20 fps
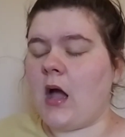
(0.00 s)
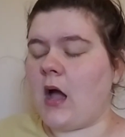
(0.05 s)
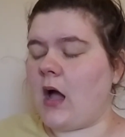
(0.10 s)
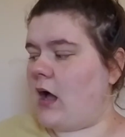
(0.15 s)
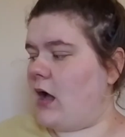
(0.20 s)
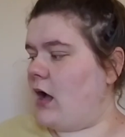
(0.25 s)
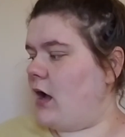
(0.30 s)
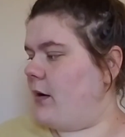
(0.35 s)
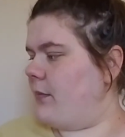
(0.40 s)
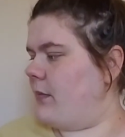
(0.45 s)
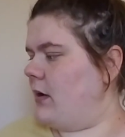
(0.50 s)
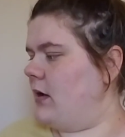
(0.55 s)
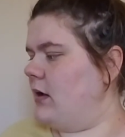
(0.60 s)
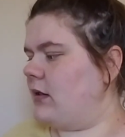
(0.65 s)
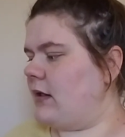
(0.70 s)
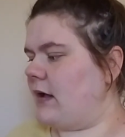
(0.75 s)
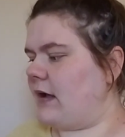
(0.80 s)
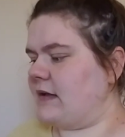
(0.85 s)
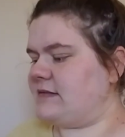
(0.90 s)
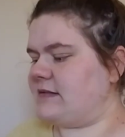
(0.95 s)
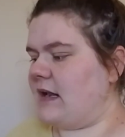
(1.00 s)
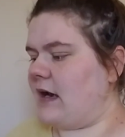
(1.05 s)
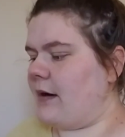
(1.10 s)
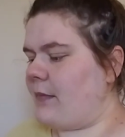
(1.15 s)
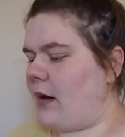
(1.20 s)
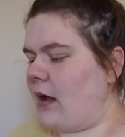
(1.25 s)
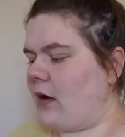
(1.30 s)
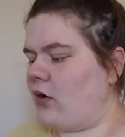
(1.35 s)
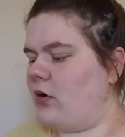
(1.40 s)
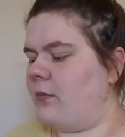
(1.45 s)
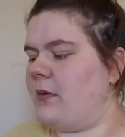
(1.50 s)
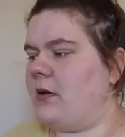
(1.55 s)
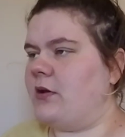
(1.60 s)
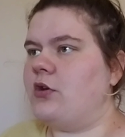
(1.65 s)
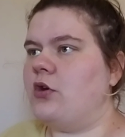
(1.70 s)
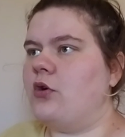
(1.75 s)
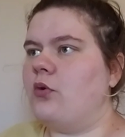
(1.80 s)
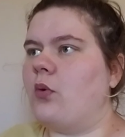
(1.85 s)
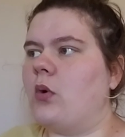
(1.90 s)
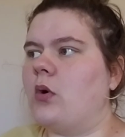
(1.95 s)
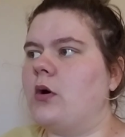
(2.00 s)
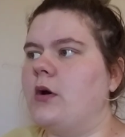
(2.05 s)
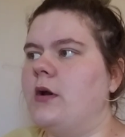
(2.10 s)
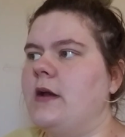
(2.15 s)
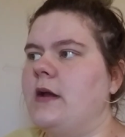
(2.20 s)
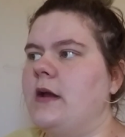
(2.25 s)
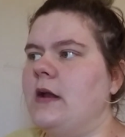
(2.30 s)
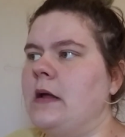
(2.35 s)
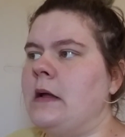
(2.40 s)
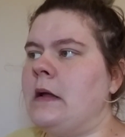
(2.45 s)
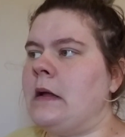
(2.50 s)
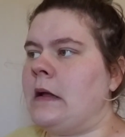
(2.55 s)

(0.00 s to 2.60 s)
Like I said, I'm not going to be too worried